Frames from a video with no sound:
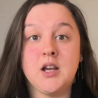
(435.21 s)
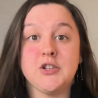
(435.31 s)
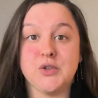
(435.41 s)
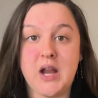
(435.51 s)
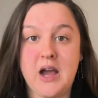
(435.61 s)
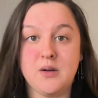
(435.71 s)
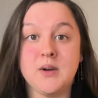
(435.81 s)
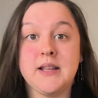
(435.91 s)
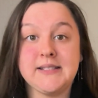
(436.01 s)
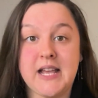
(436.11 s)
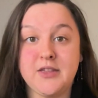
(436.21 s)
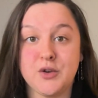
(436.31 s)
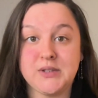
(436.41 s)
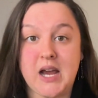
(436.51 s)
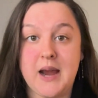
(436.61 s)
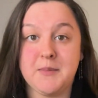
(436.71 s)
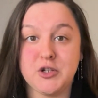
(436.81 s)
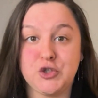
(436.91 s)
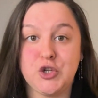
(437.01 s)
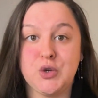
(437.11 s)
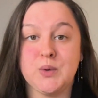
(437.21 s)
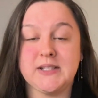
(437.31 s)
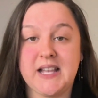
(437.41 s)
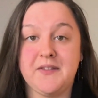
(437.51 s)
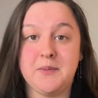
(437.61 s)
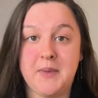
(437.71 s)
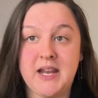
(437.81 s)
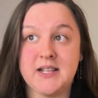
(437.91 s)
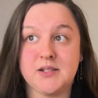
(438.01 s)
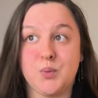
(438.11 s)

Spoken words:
So now set those timers to 7 minutes.